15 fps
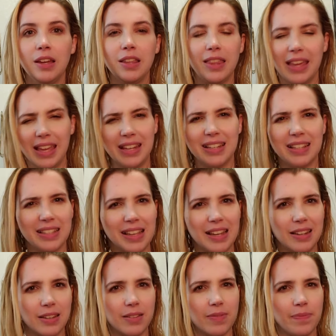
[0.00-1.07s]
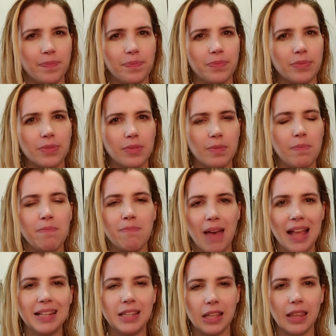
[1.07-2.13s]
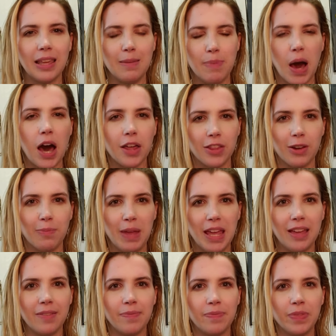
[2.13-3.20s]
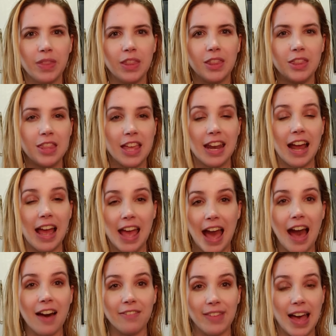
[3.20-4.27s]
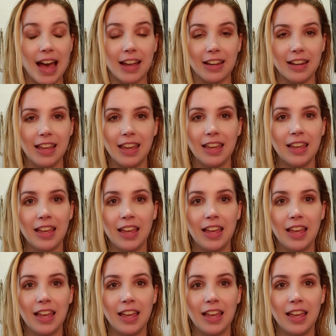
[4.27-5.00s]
Like it doesn't mentally bother me that I have acne.